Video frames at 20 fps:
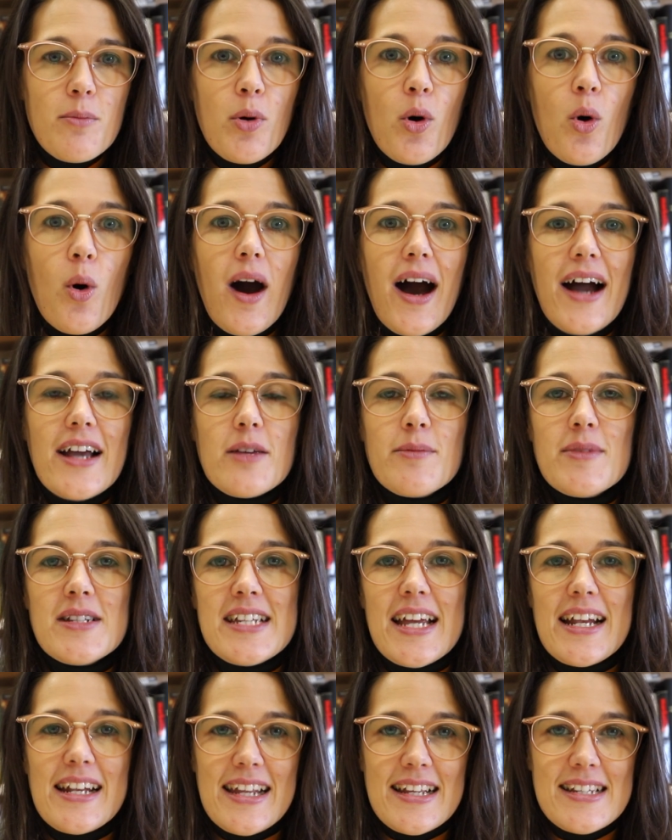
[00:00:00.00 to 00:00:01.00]
poor argument
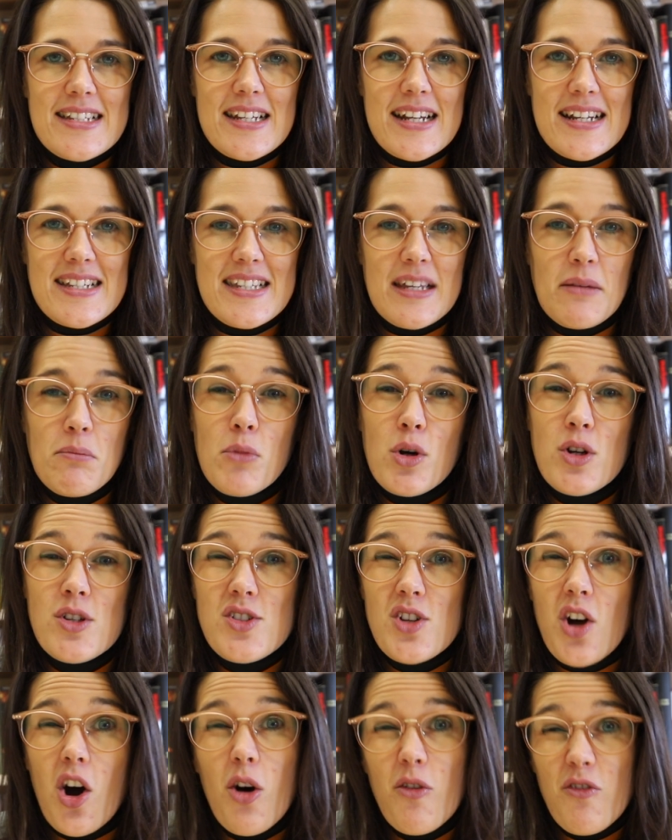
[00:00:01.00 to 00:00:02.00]
techniques that I see
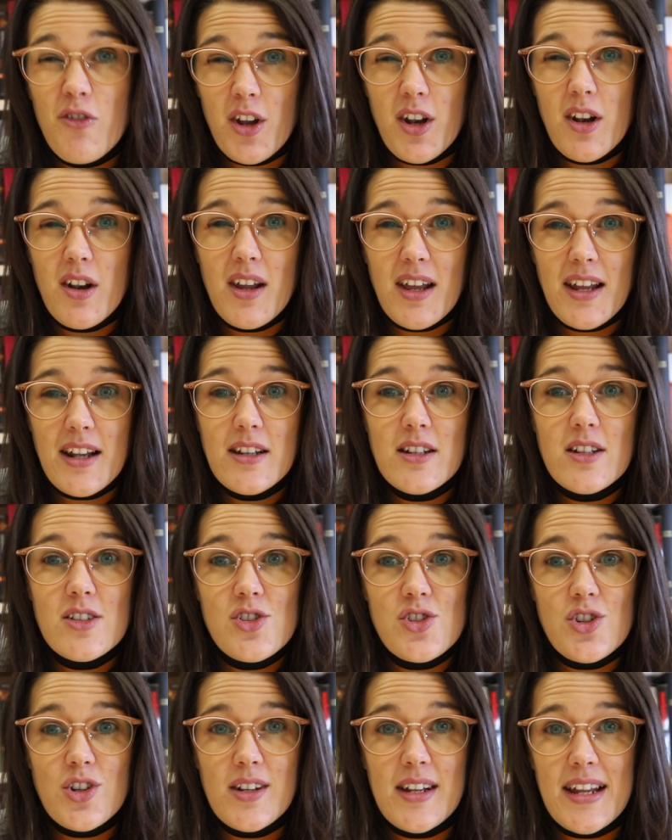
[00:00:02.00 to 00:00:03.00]
most often in
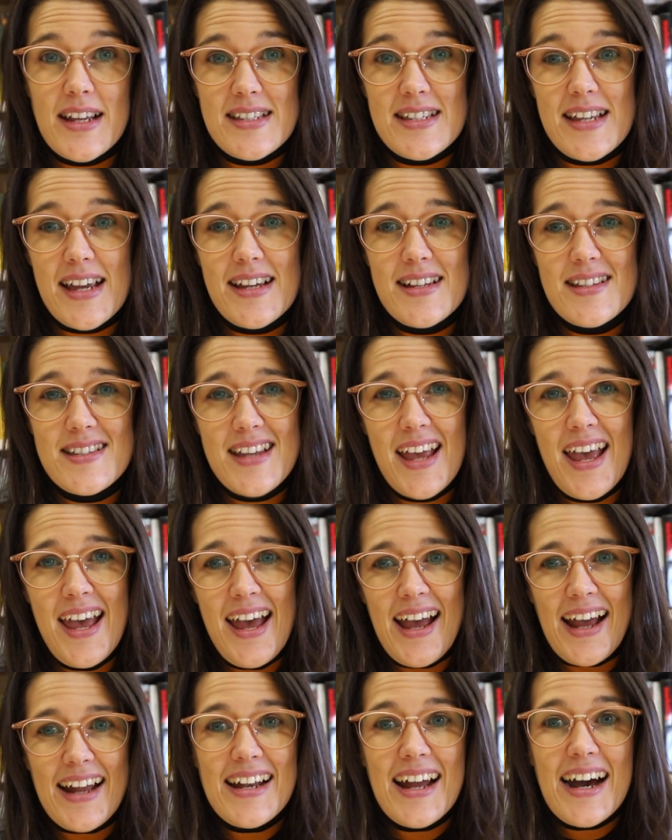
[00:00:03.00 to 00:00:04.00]
student essays.
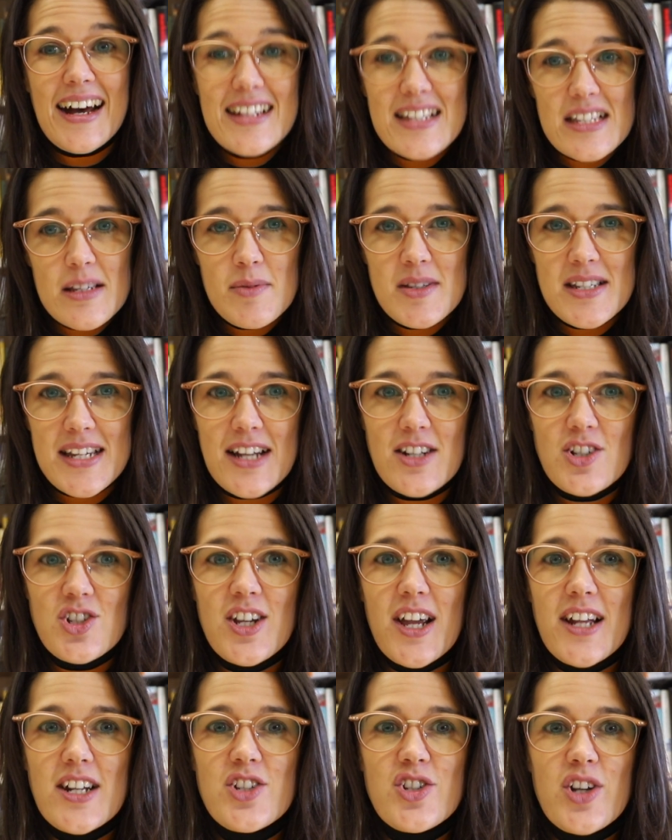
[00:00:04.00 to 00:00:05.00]
An
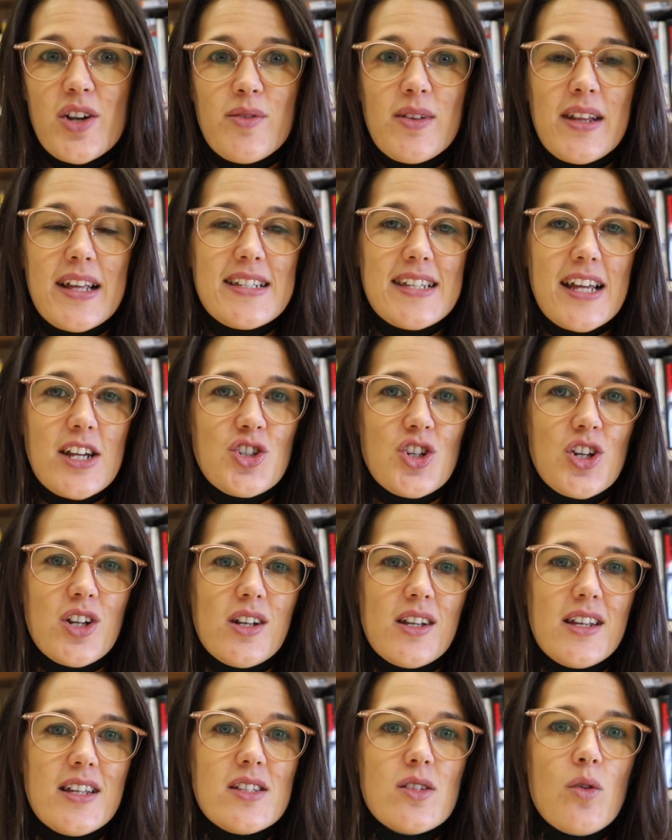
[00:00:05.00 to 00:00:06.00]
unsubstantiated
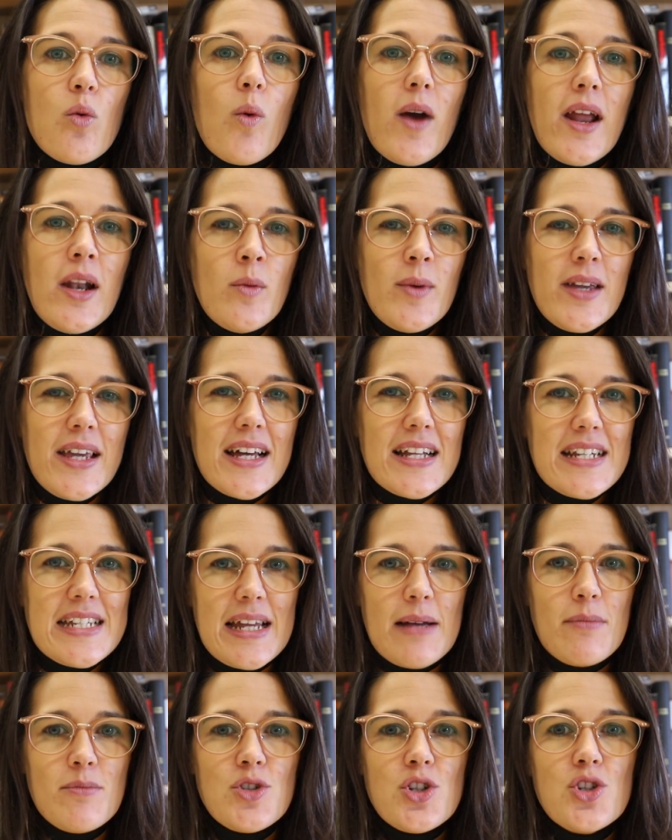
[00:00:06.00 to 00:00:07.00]
generalization is when we
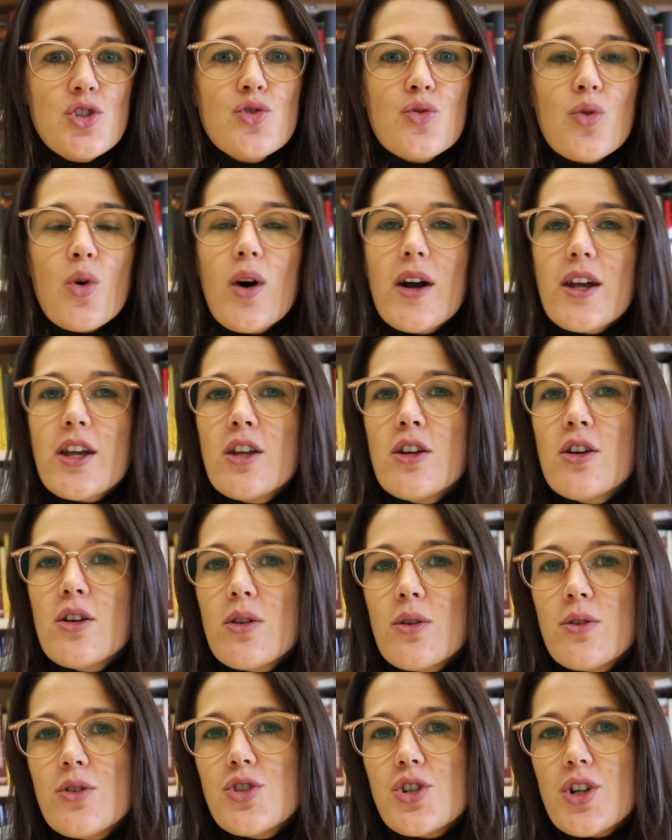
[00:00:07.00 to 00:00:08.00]
attempt to draw a
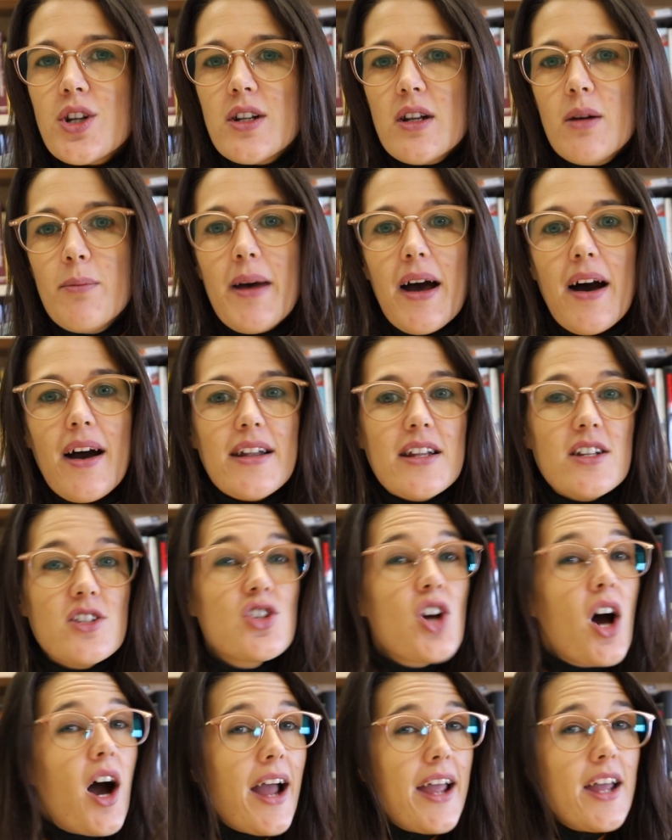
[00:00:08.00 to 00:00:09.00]
conclusion about an
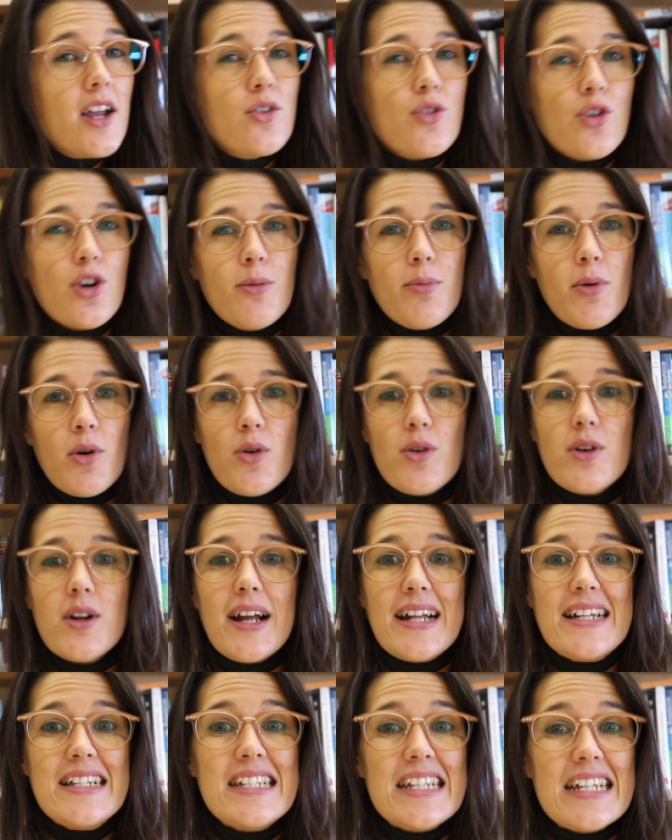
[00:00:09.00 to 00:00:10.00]
entire group or an
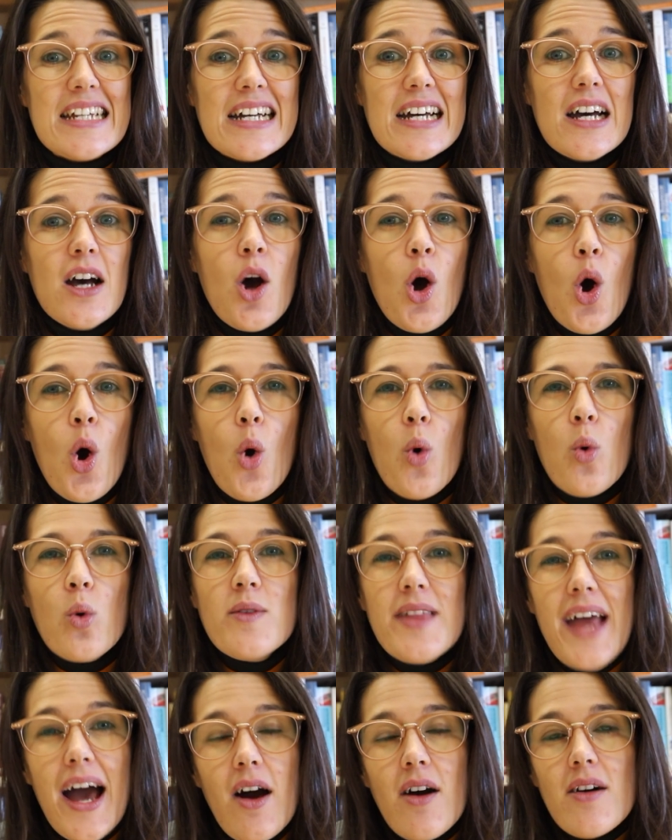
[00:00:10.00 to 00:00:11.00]
idea
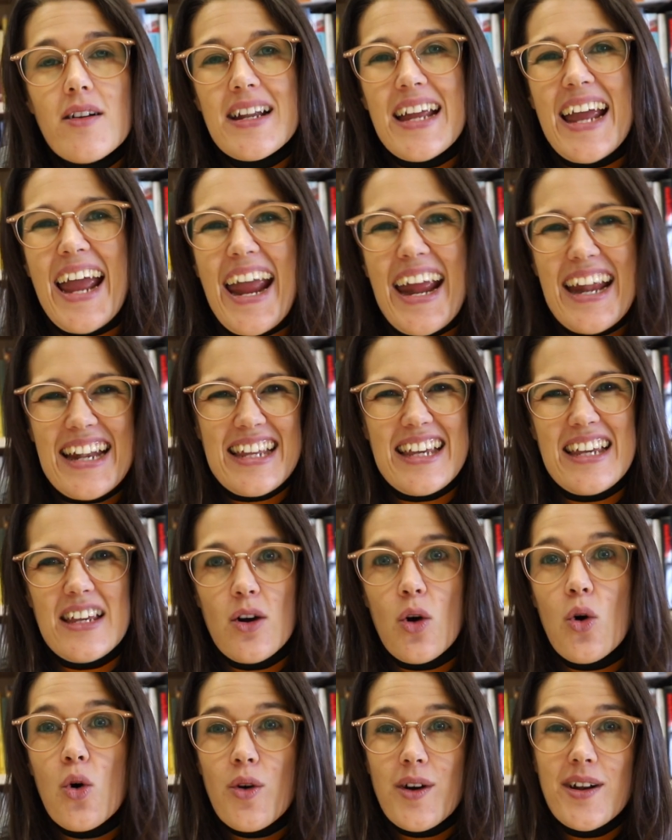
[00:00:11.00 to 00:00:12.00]
without
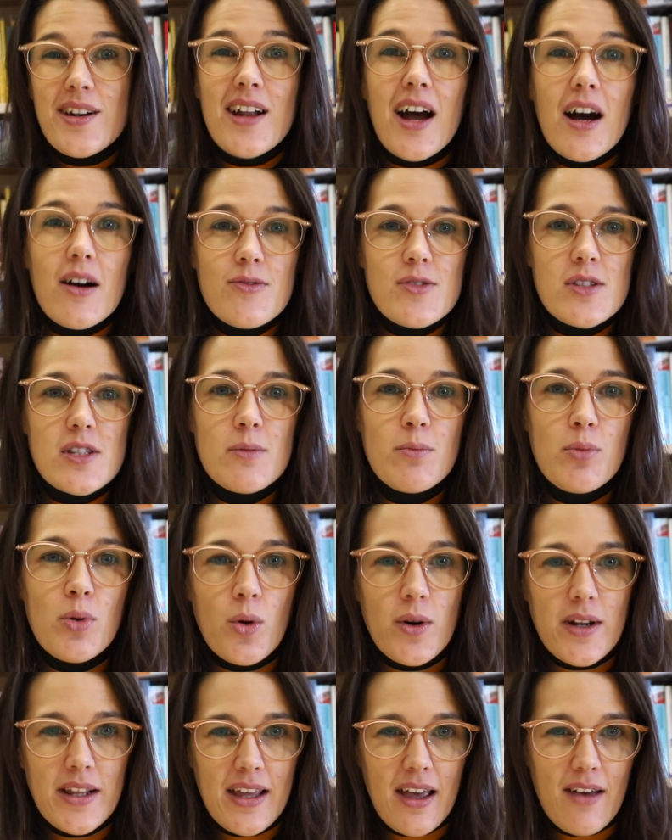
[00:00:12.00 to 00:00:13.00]
any or enough
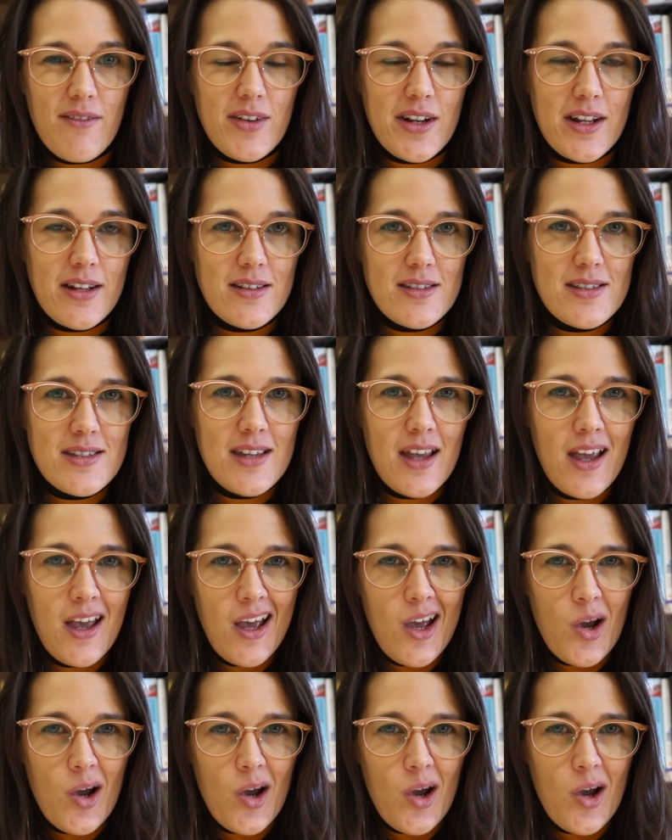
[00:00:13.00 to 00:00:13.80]
supporting evidence.